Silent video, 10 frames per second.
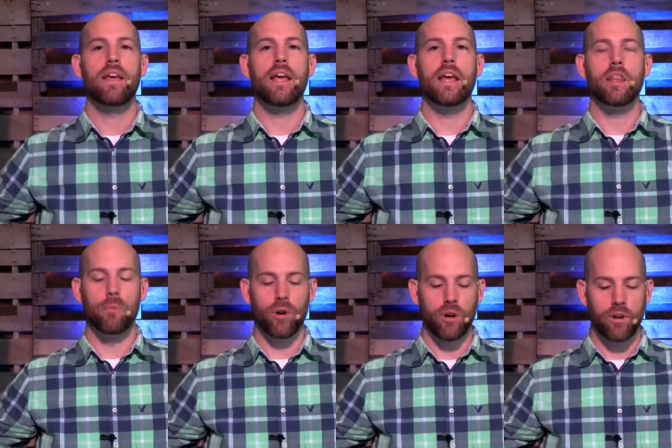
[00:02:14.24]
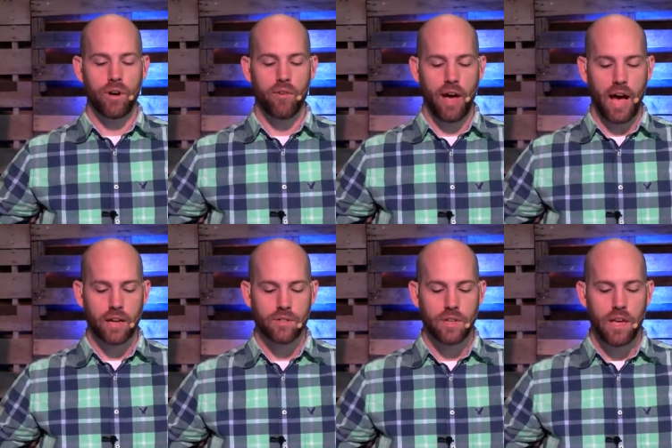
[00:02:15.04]
in the book of
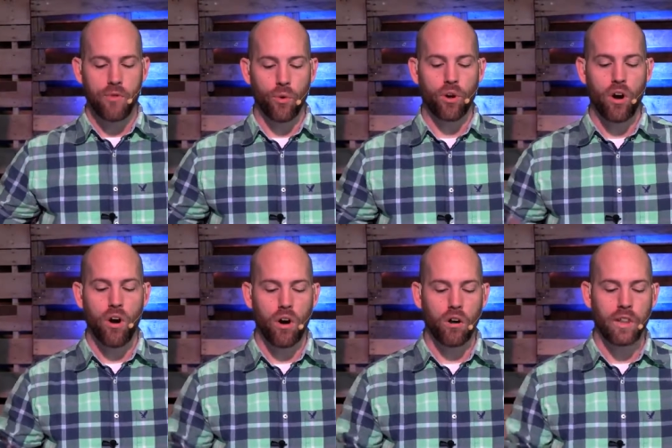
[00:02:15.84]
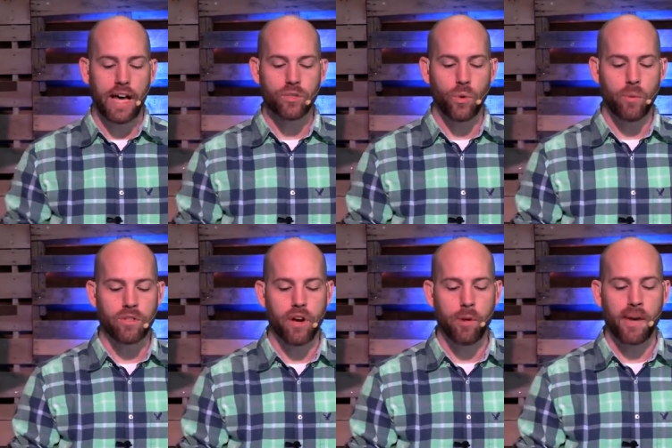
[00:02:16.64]
Acts. If you recall, last week we
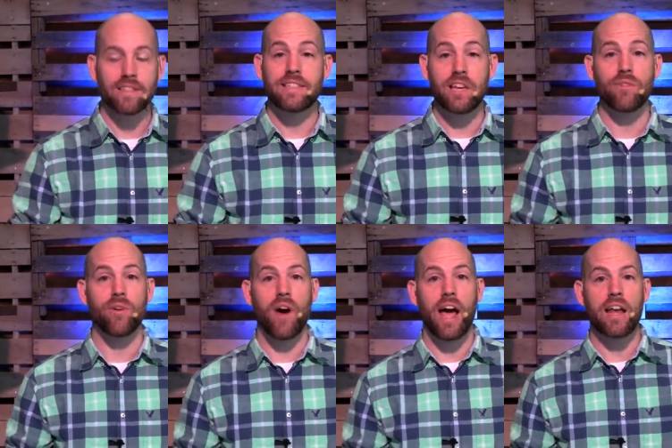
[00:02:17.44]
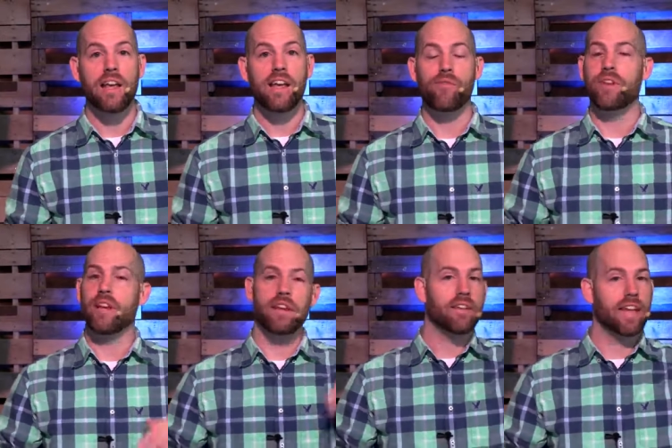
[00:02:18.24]
talked about Stephen, right? If you
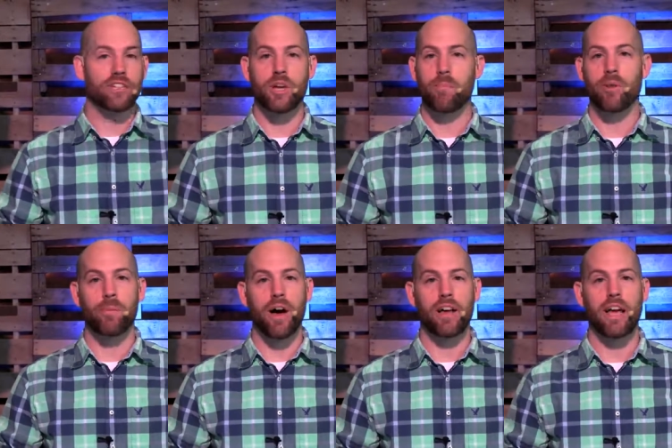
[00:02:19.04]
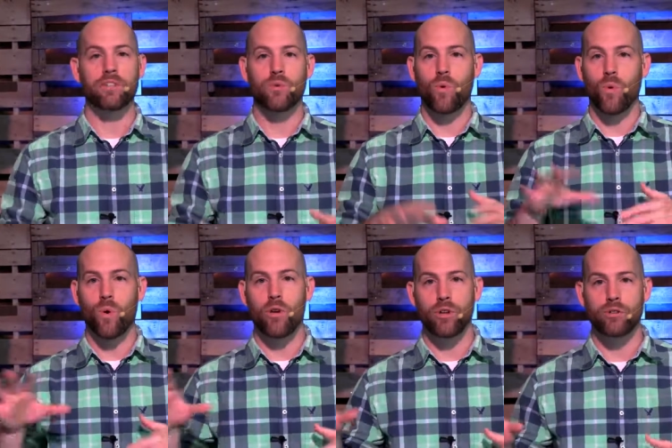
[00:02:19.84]
didn't, catch up on the podcast
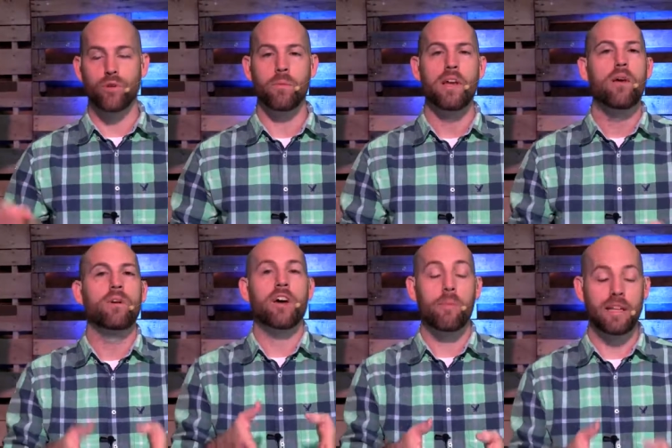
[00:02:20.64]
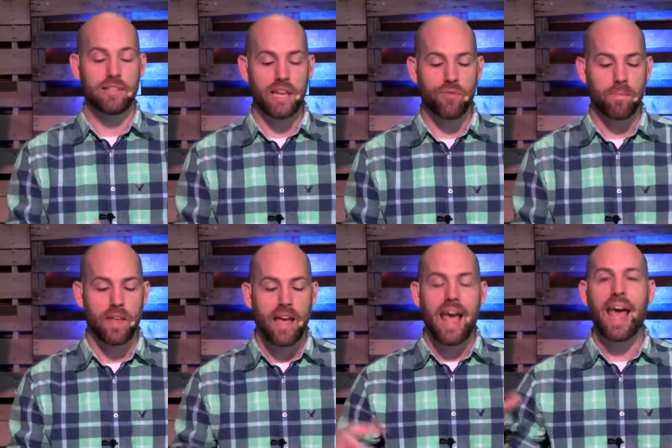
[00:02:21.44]
or YouTube. We talked about Stephen
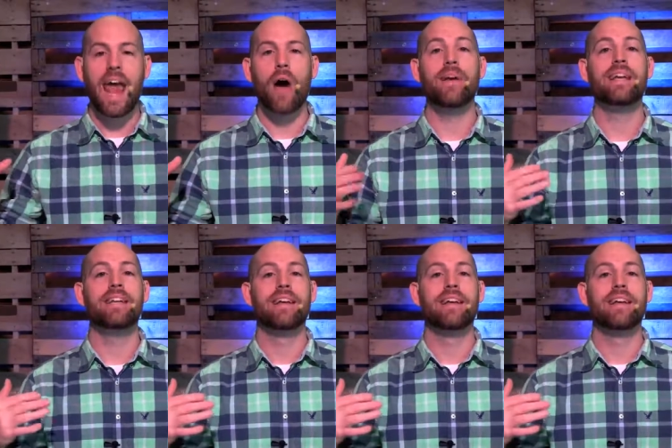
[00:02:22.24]
and how he